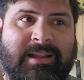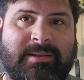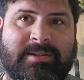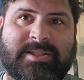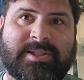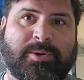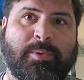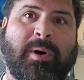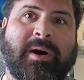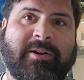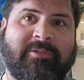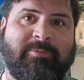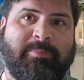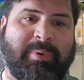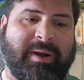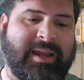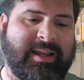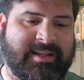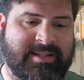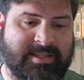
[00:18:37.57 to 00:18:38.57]
squad of
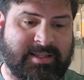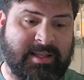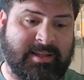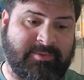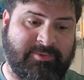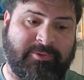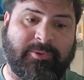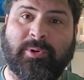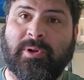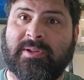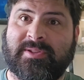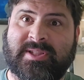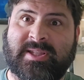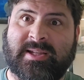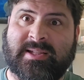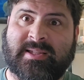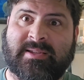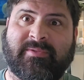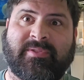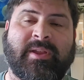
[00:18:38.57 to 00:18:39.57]
bikes, full
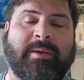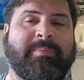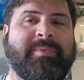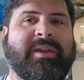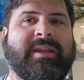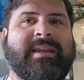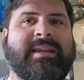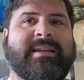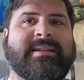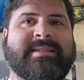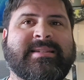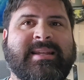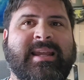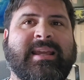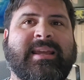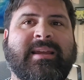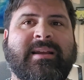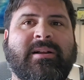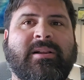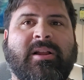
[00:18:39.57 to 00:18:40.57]
6 of them that he is
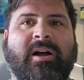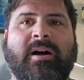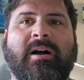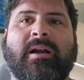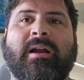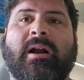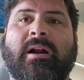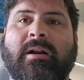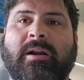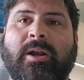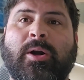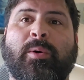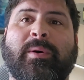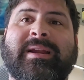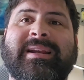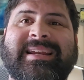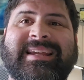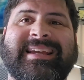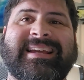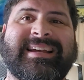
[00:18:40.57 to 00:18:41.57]
taking along, are
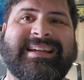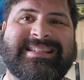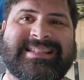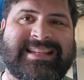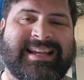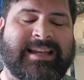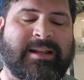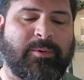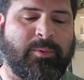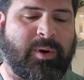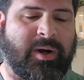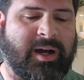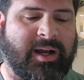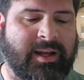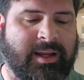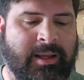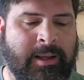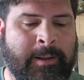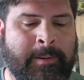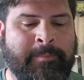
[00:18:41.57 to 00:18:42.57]
going to get a second
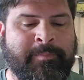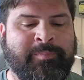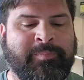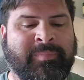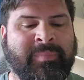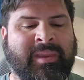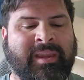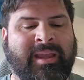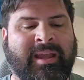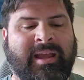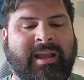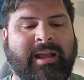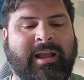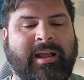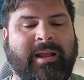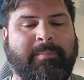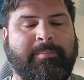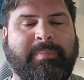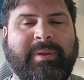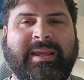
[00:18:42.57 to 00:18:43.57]
Waaagh.
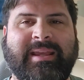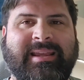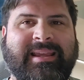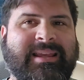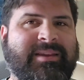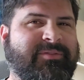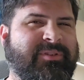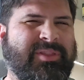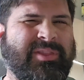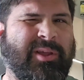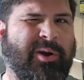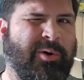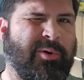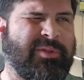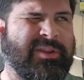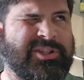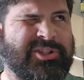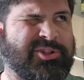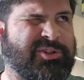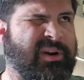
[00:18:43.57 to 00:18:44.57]
Even though
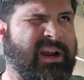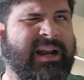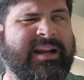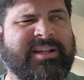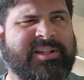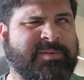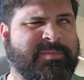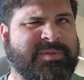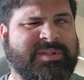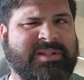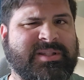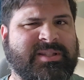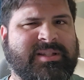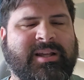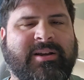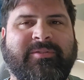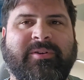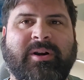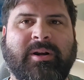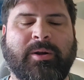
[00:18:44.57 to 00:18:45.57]
the stratagems and
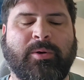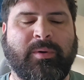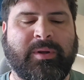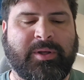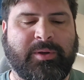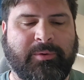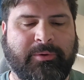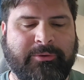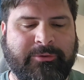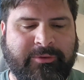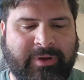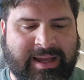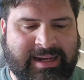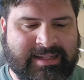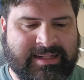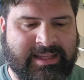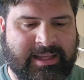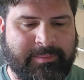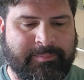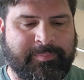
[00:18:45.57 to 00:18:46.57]
stuff aren't going to
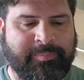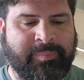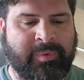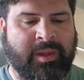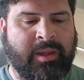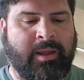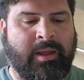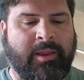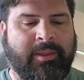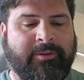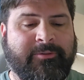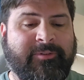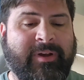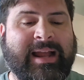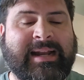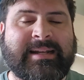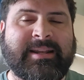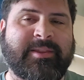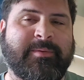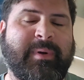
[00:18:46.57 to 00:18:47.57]
affect him, the
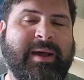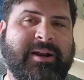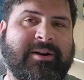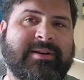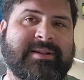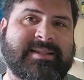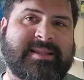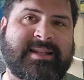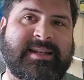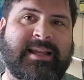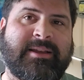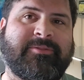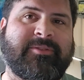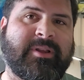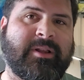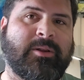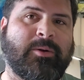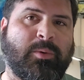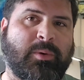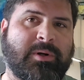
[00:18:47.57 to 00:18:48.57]
fact of the matter is the Def
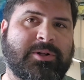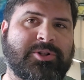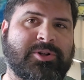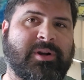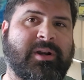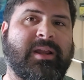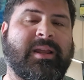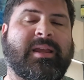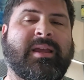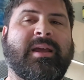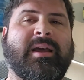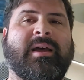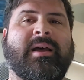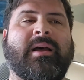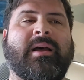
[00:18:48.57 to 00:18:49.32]
Killer War Trike